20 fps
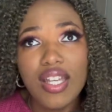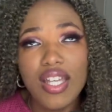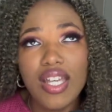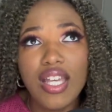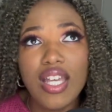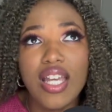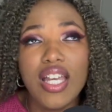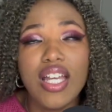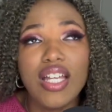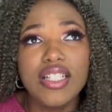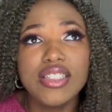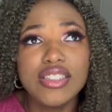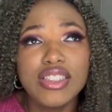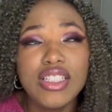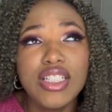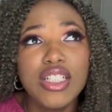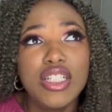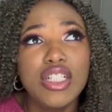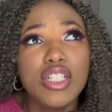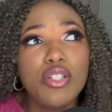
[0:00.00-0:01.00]
And
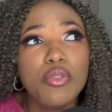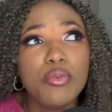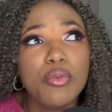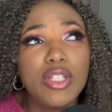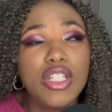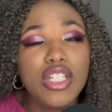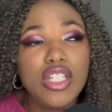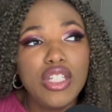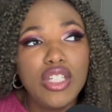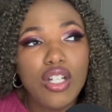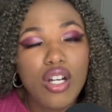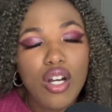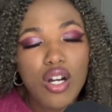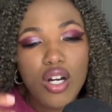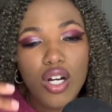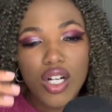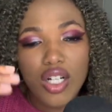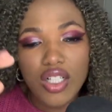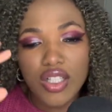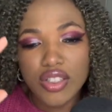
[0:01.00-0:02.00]
we
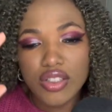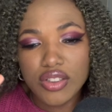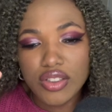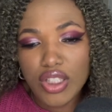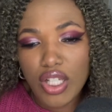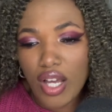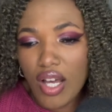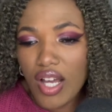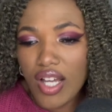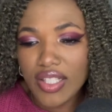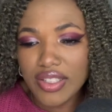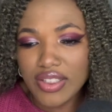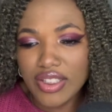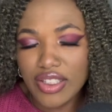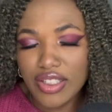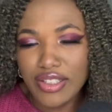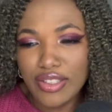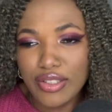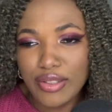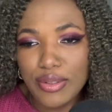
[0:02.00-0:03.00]
are taught
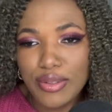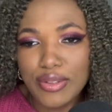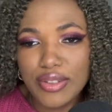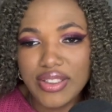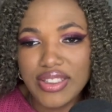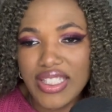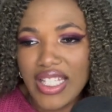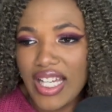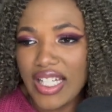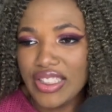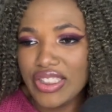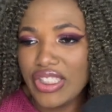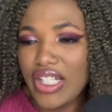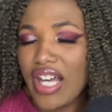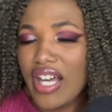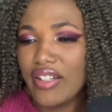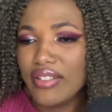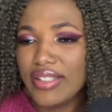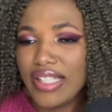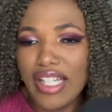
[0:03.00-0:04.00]
to lose that
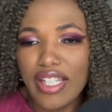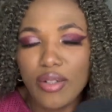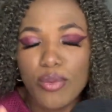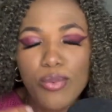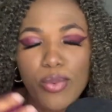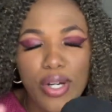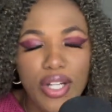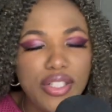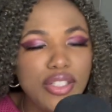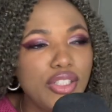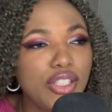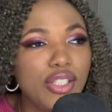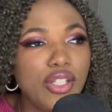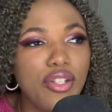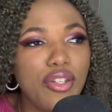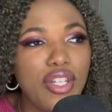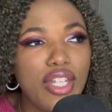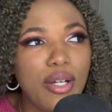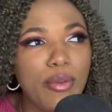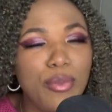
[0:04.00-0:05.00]
childlike wonder
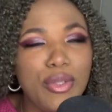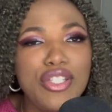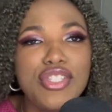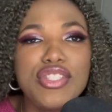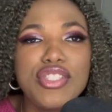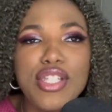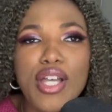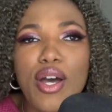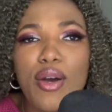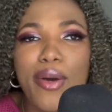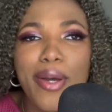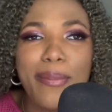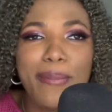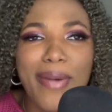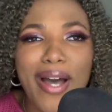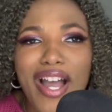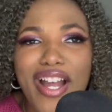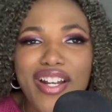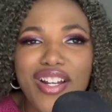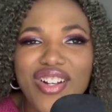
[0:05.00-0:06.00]
that we so
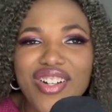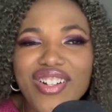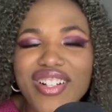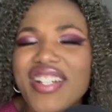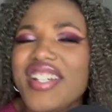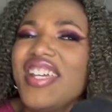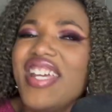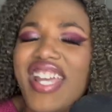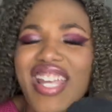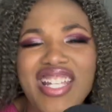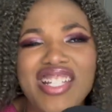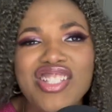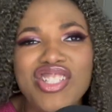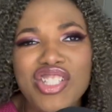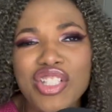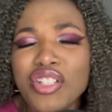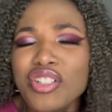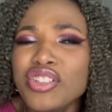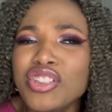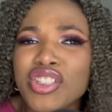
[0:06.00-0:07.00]
admire in
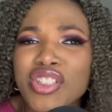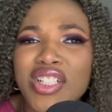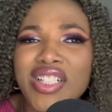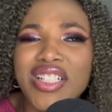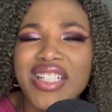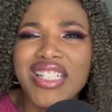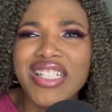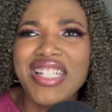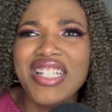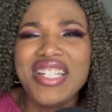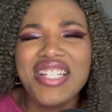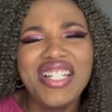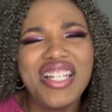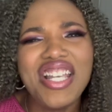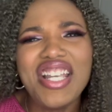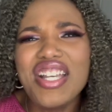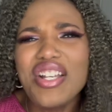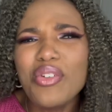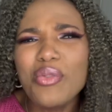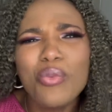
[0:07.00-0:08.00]
children.
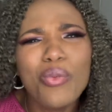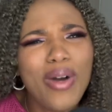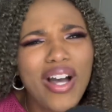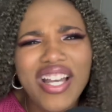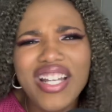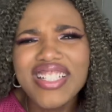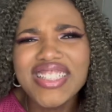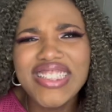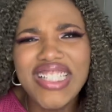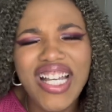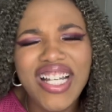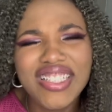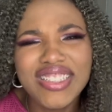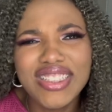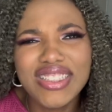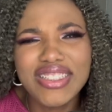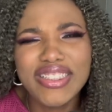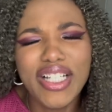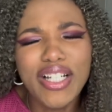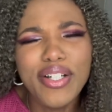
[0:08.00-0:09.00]
And why is that
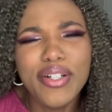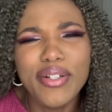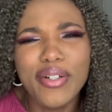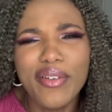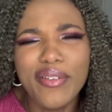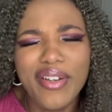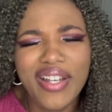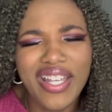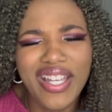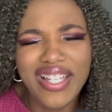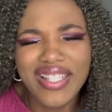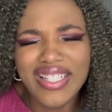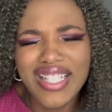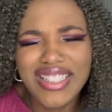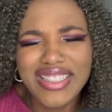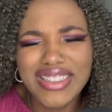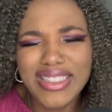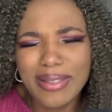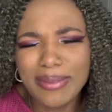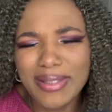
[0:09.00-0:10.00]
so? And
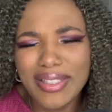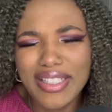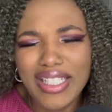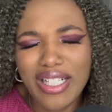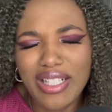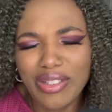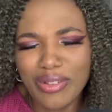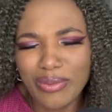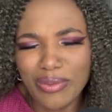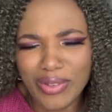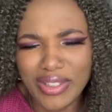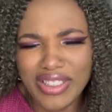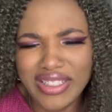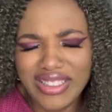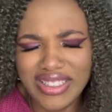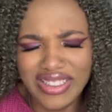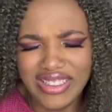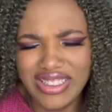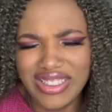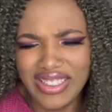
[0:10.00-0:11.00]
that's something that
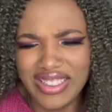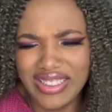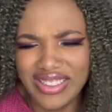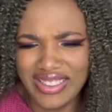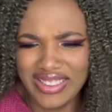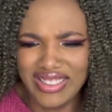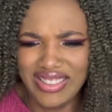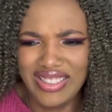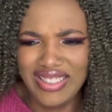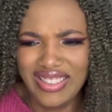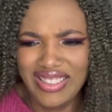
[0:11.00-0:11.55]
really just